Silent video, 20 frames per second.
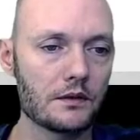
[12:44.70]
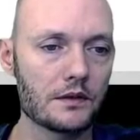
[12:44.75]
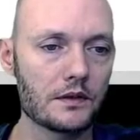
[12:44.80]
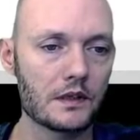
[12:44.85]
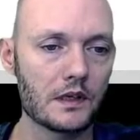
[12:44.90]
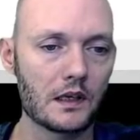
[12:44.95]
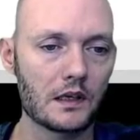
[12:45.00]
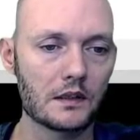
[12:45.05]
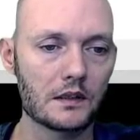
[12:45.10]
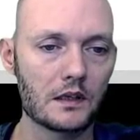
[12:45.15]

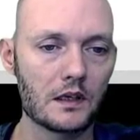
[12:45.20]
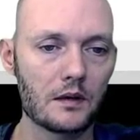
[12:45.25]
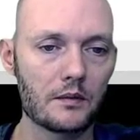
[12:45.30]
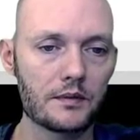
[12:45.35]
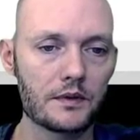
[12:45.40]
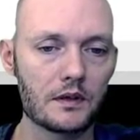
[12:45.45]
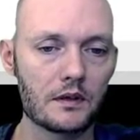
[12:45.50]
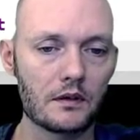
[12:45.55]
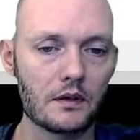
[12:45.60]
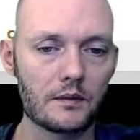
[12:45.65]
things up.
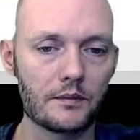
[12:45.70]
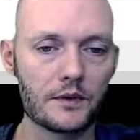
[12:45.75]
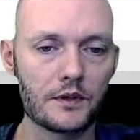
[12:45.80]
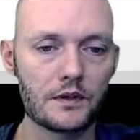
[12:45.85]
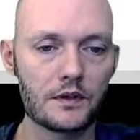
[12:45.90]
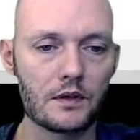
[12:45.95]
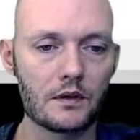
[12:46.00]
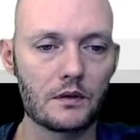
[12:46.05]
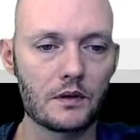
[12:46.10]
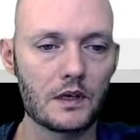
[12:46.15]
So let me
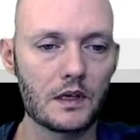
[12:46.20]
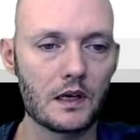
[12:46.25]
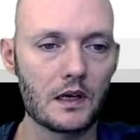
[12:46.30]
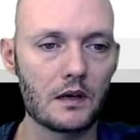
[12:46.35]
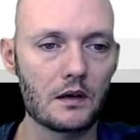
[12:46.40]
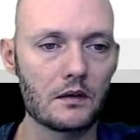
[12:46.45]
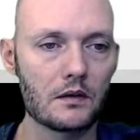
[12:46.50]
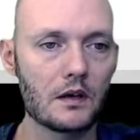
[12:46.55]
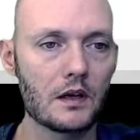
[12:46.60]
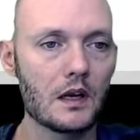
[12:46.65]
just go
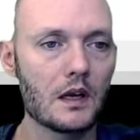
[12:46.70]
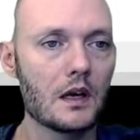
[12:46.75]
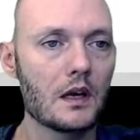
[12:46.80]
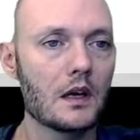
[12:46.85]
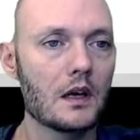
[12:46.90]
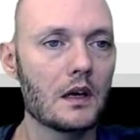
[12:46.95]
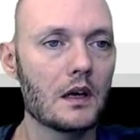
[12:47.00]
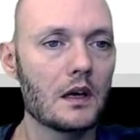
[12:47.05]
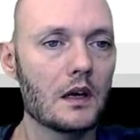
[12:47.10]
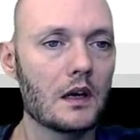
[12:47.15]
down
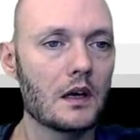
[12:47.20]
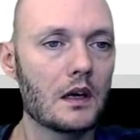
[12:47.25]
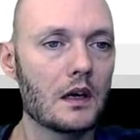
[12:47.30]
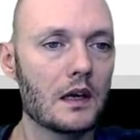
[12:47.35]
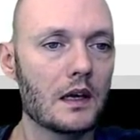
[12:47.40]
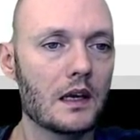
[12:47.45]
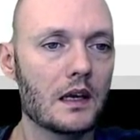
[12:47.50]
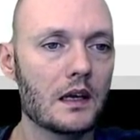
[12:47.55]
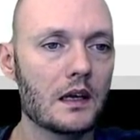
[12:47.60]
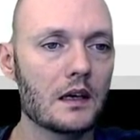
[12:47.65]

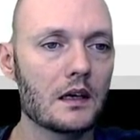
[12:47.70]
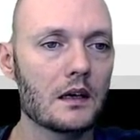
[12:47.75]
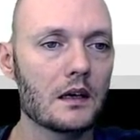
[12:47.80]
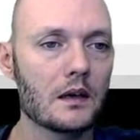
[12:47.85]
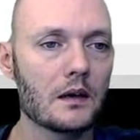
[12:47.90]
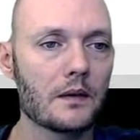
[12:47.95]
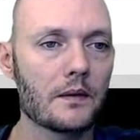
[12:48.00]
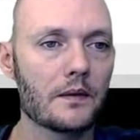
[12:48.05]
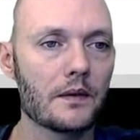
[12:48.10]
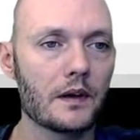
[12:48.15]

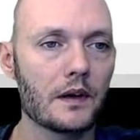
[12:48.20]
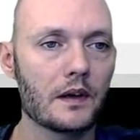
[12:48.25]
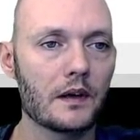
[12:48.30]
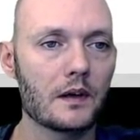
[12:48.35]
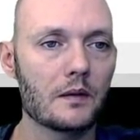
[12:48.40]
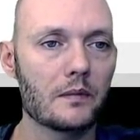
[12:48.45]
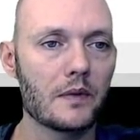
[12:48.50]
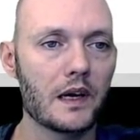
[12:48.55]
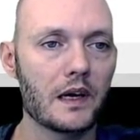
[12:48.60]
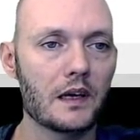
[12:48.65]
here in the
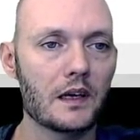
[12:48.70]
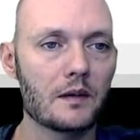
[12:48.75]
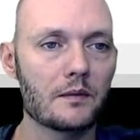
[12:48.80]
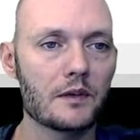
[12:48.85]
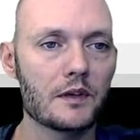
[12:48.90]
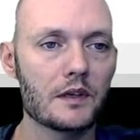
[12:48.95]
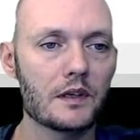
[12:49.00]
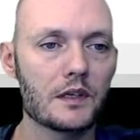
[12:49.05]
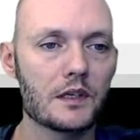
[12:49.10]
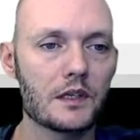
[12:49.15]
main
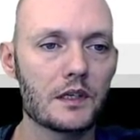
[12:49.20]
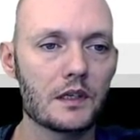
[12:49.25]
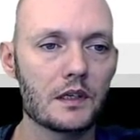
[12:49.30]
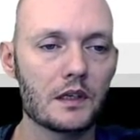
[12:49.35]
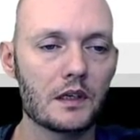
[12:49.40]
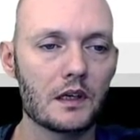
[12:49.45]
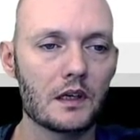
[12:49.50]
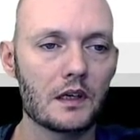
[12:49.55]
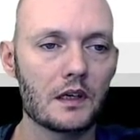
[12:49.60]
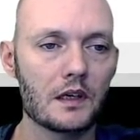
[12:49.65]
image.
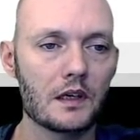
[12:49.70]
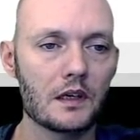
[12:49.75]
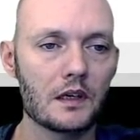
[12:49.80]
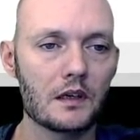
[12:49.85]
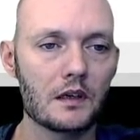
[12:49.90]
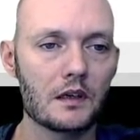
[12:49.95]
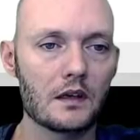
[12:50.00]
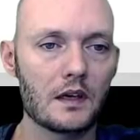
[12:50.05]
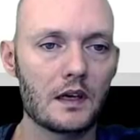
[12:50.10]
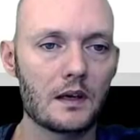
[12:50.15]

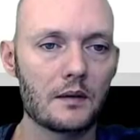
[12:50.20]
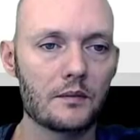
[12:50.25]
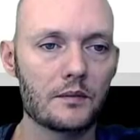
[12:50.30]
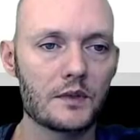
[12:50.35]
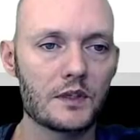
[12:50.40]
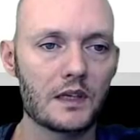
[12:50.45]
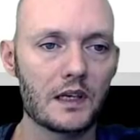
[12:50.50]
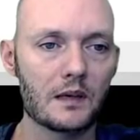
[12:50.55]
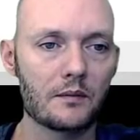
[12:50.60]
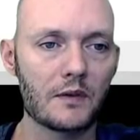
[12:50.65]
Here I'm
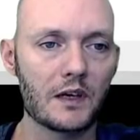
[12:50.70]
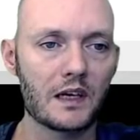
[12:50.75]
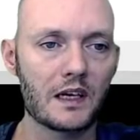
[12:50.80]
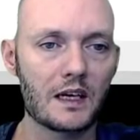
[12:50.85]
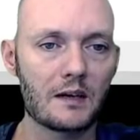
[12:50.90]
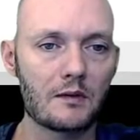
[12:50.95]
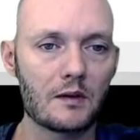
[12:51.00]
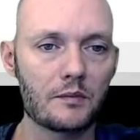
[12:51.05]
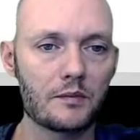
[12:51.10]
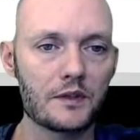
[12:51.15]
setting my
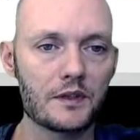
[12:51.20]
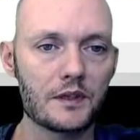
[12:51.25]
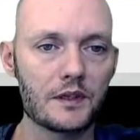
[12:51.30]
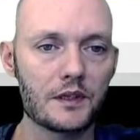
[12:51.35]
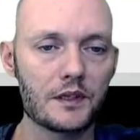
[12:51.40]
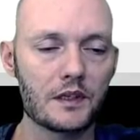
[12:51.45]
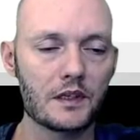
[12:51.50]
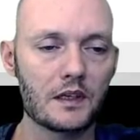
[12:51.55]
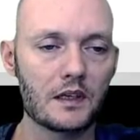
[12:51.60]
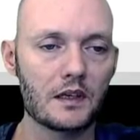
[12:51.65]
camera
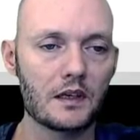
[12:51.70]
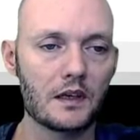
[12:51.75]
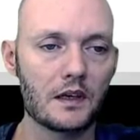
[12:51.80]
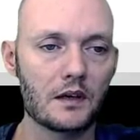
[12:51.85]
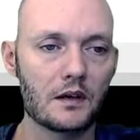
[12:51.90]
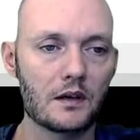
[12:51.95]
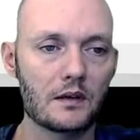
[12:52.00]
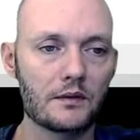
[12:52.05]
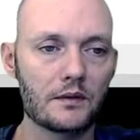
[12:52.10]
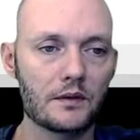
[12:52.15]
position, and here
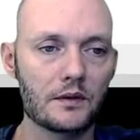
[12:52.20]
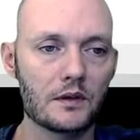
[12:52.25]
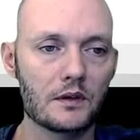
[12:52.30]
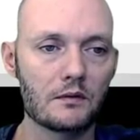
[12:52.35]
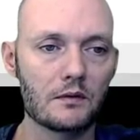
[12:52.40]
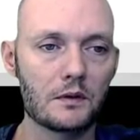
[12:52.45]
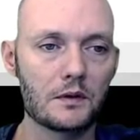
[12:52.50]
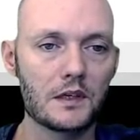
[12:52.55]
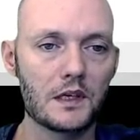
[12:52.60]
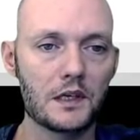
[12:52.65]
I'm doing the
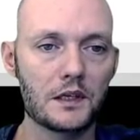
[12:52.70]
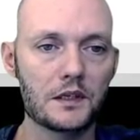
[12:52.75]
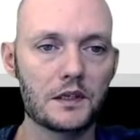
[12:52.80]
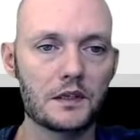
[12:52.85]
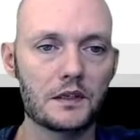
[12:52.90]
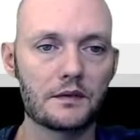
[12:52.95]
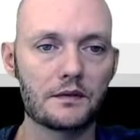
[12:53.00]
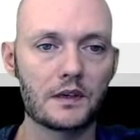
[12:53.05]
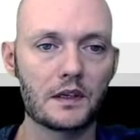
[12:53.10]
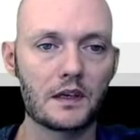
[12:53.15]
rotations
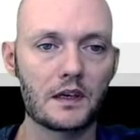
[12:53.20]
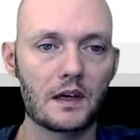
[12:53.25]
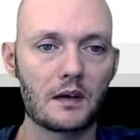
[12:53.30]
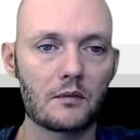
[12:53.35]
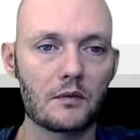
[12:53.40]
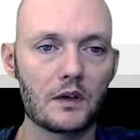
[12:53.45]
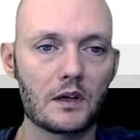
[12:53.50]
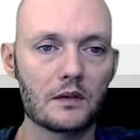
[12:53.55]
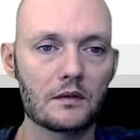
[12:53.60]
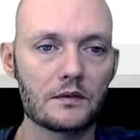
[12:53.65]
of the
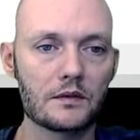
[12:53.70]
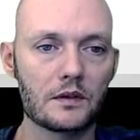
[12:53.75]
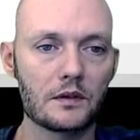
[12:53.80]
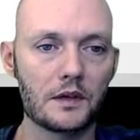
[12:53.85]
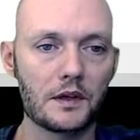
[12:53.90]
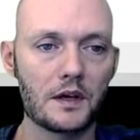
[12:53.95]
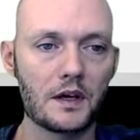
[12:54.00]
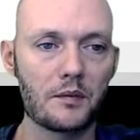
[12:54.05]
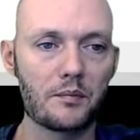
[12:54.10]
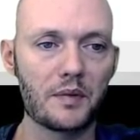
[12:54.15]
camera. So
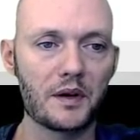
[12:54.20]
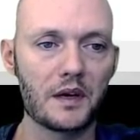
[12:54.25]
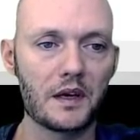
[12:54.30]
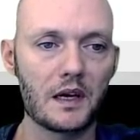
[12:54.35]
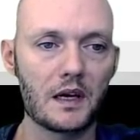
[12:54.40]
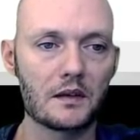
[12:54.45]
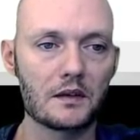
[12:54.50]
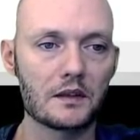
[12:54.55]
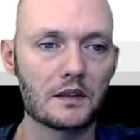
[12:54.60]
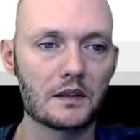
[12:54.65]
the up and down and the